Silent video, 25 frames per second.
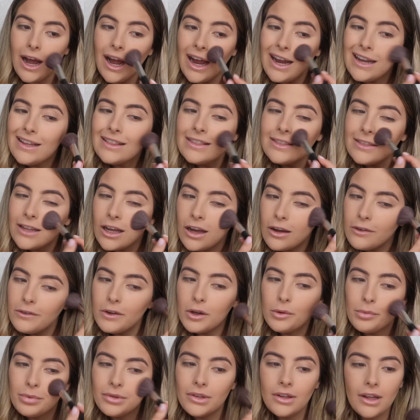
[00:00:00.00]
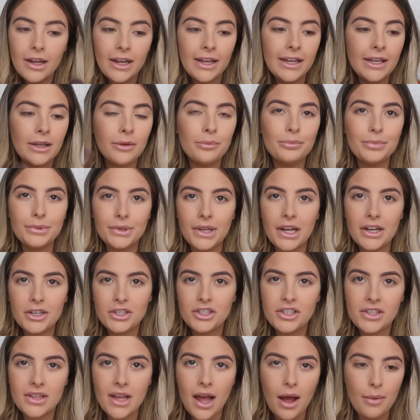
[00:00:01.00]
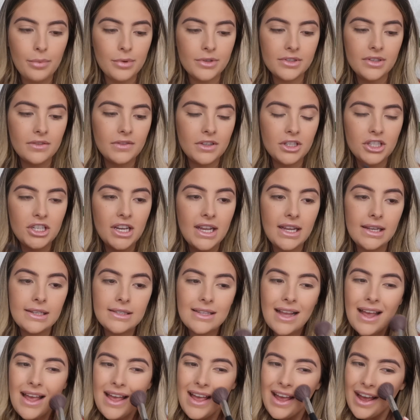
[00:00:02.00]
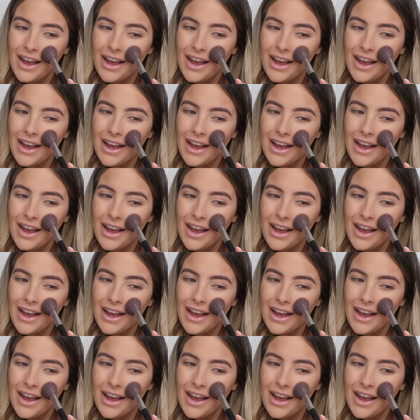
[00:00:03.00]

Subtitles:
I love applying blush to the apples of the cheeks.